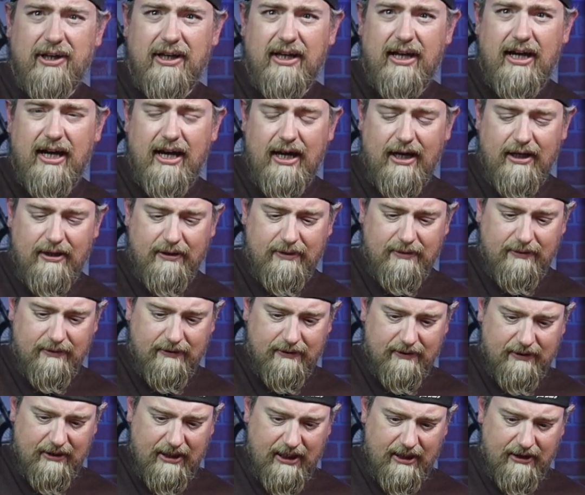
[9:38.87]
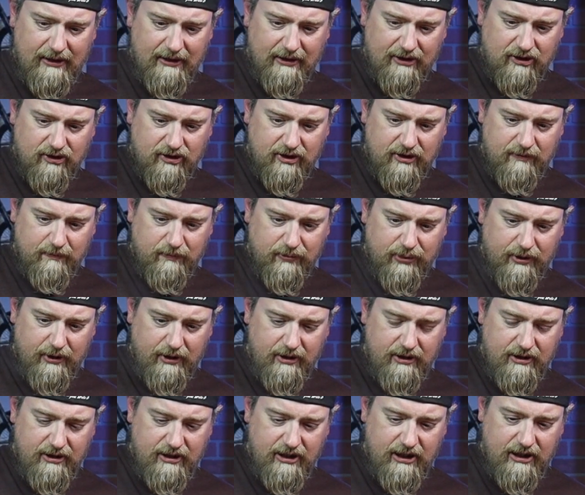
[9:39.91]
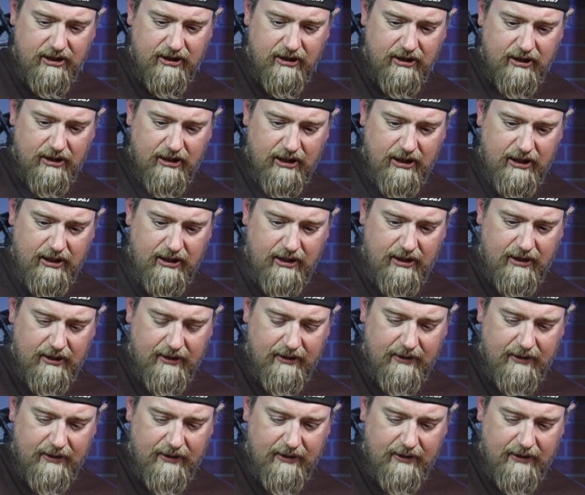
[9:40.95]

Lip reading: yeah, that looks pretty good.